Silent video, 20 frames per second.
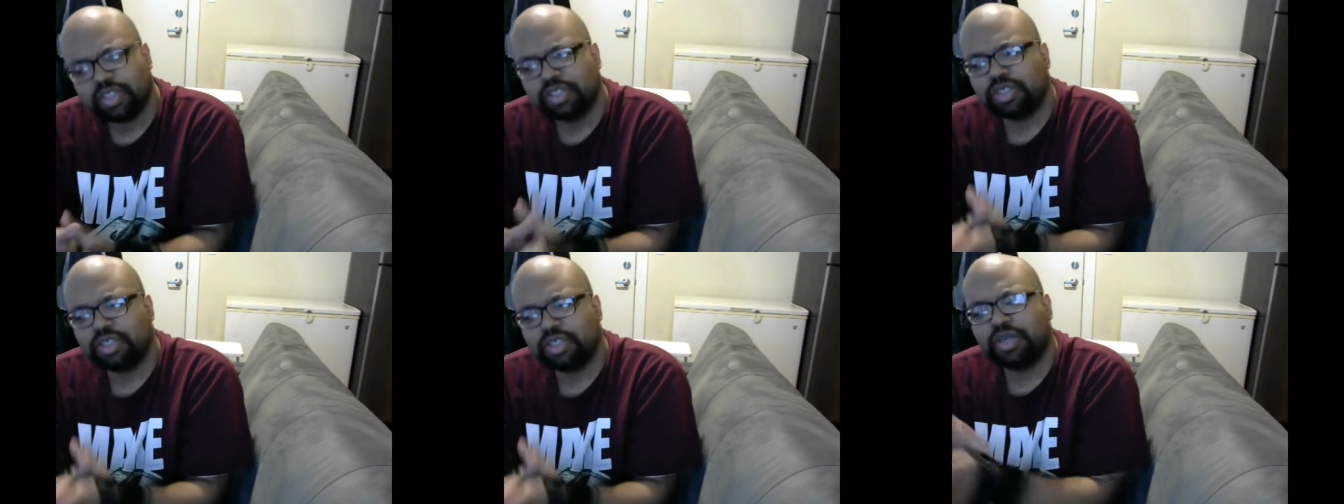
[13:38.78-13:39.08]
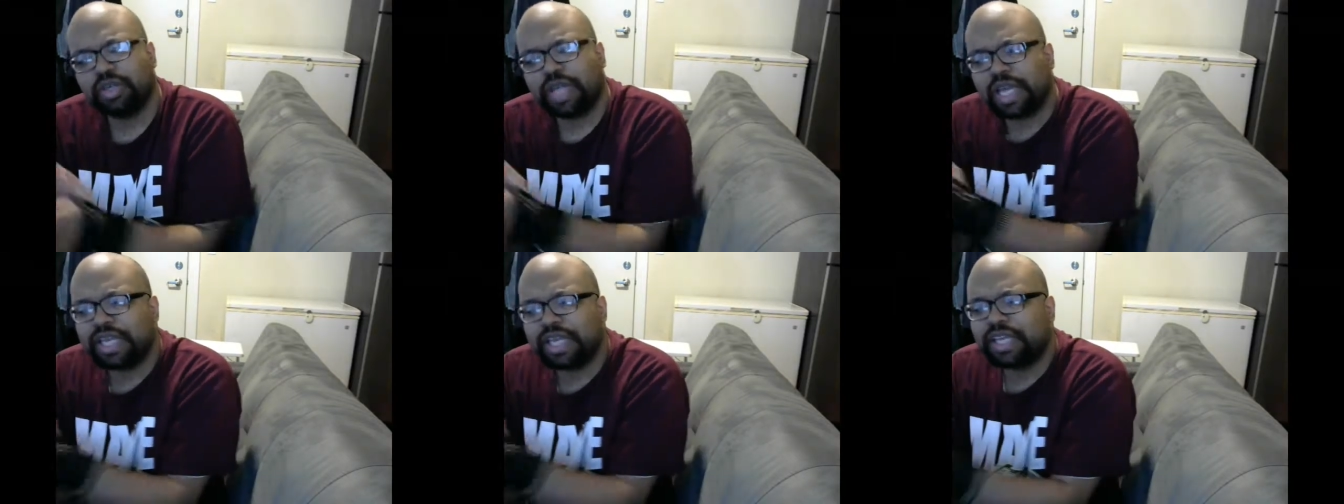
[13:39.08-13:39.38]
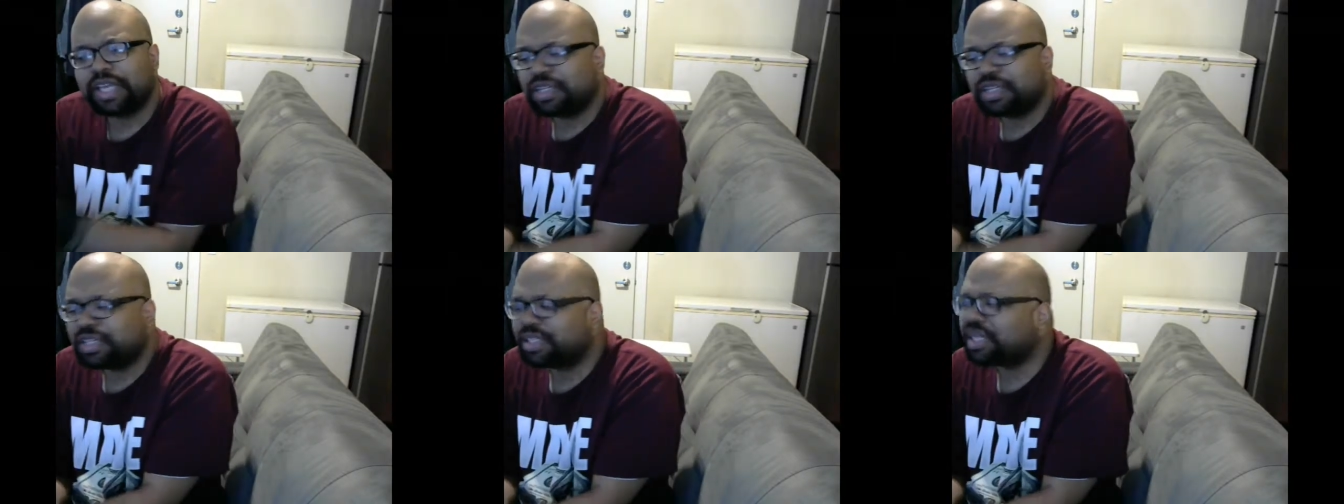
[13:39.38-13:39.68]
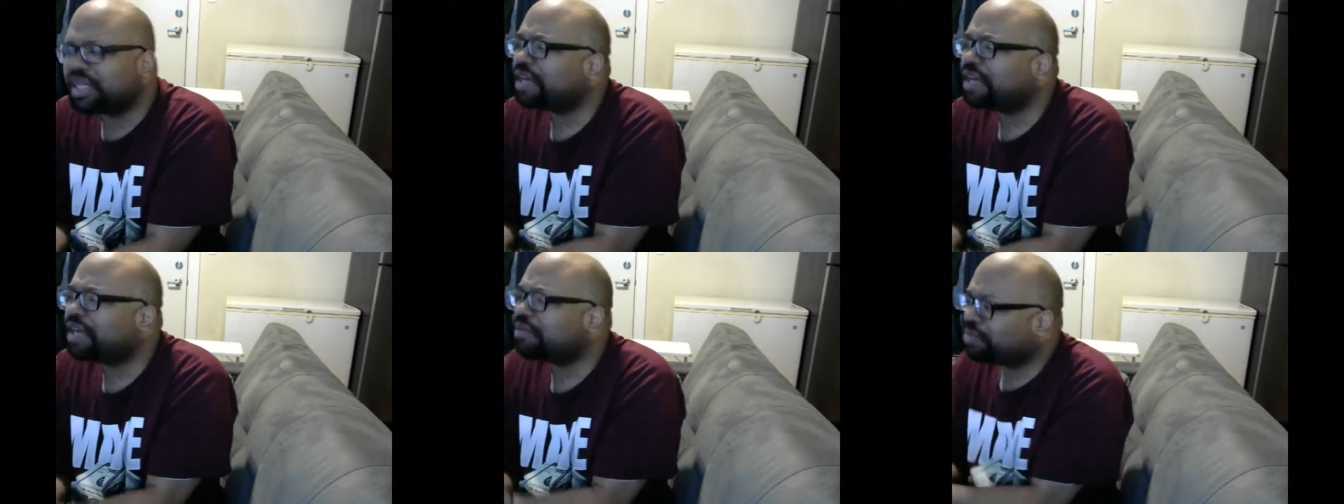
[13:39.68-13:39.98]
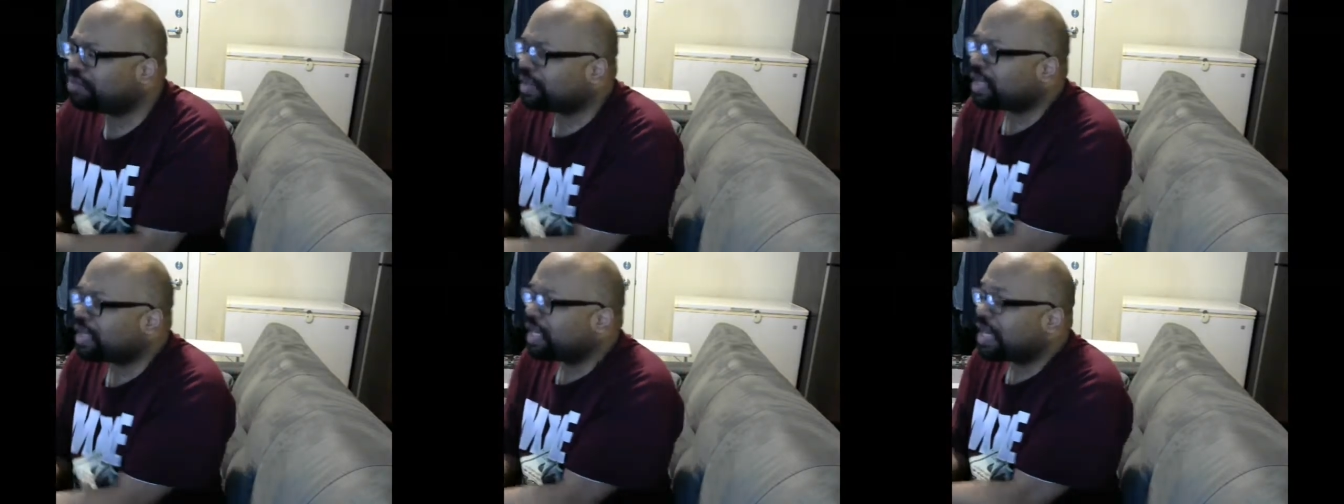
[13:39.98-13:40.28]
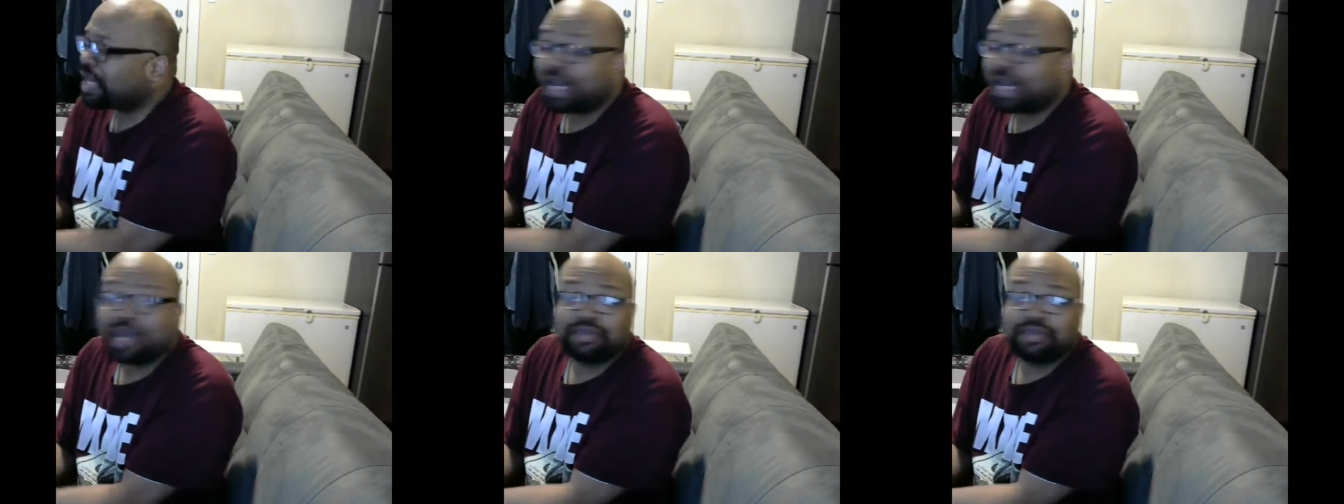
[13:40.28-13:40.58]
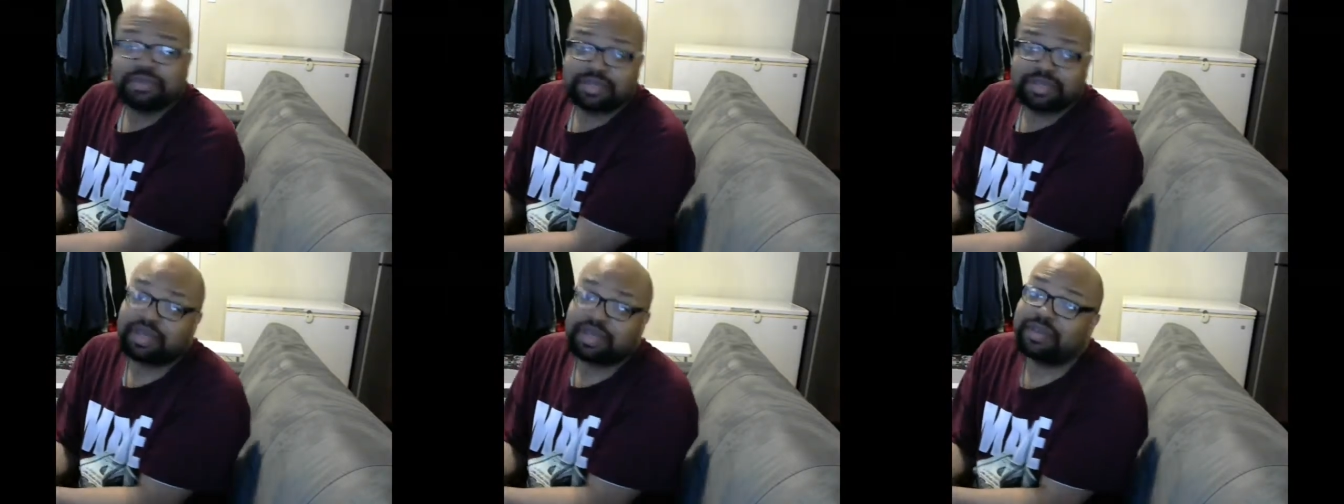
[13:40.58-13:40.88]
so that gives you time to plan
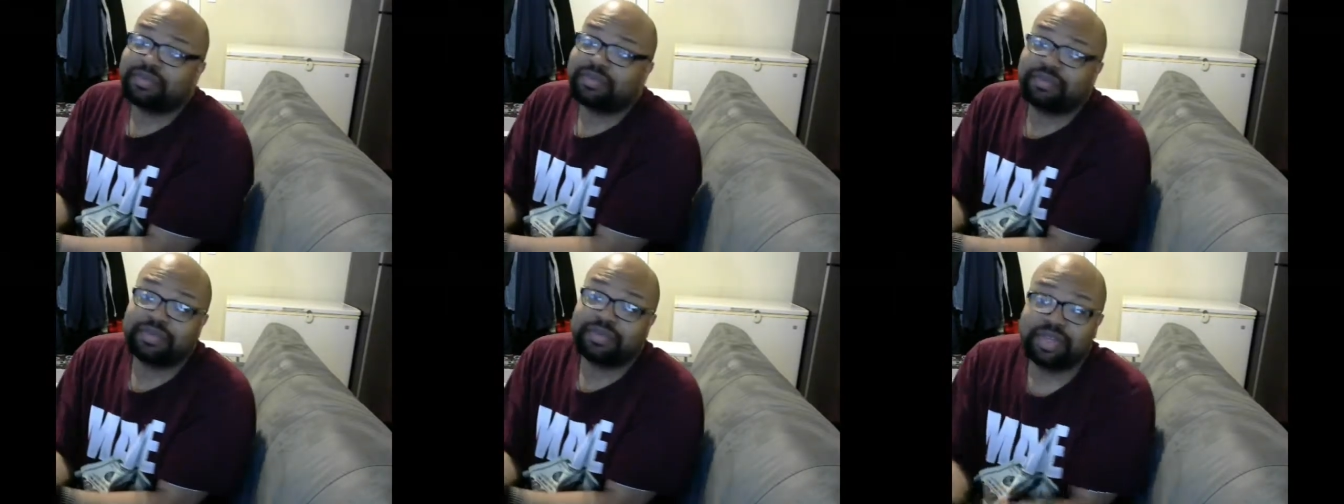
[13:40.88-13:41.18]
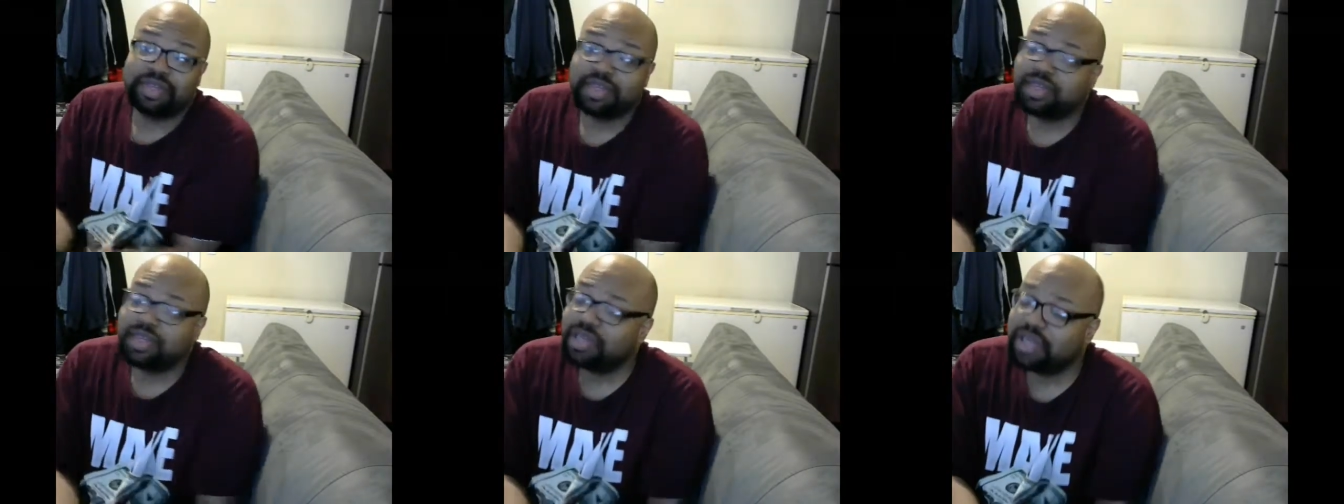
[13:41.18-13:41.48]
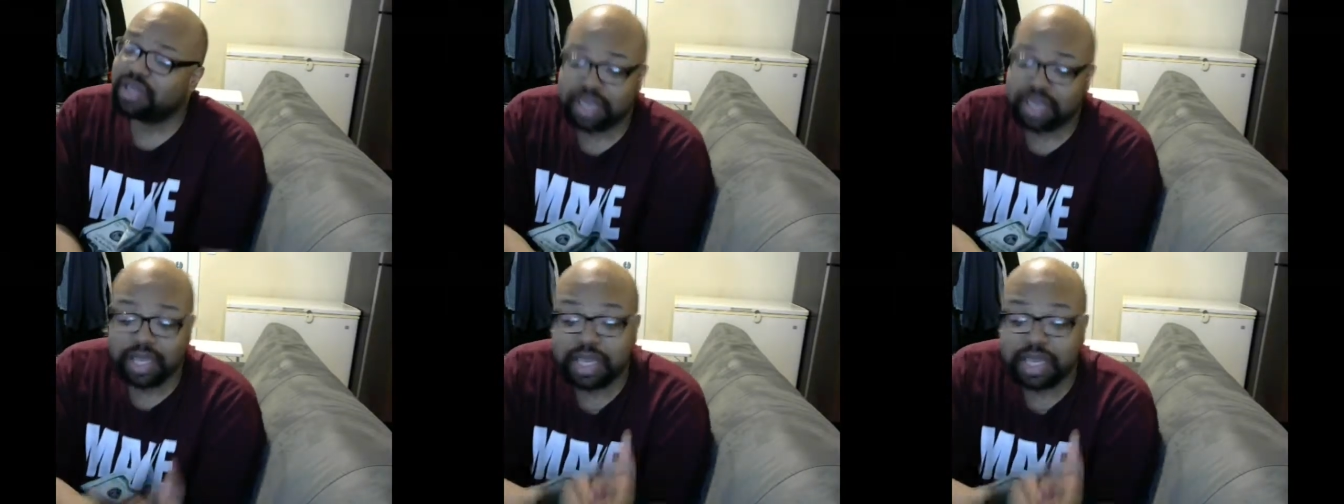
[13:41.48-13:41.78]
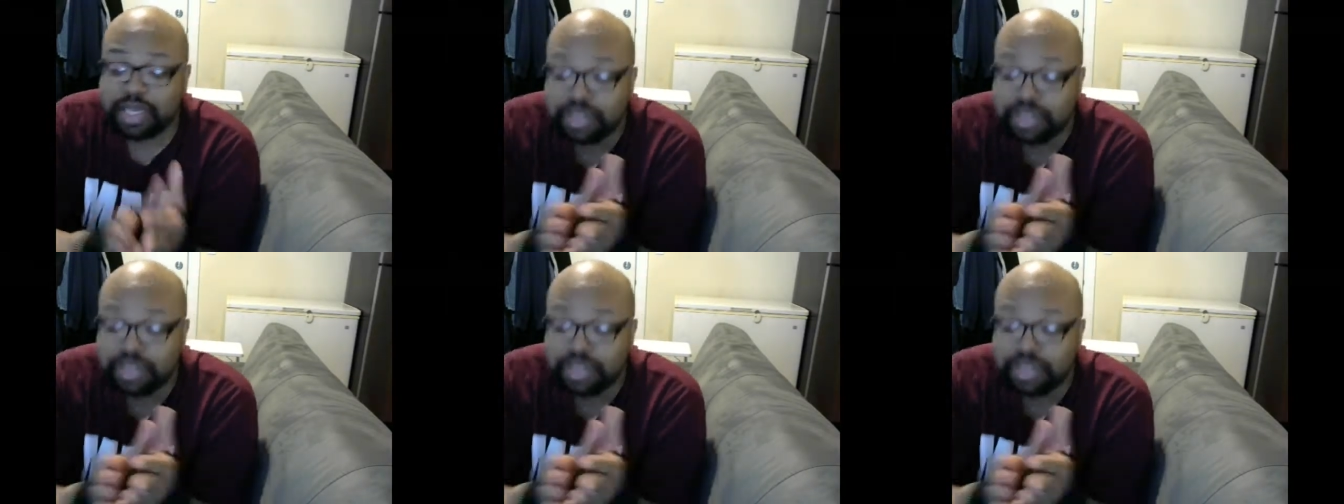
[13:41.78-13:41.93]
out stuff. And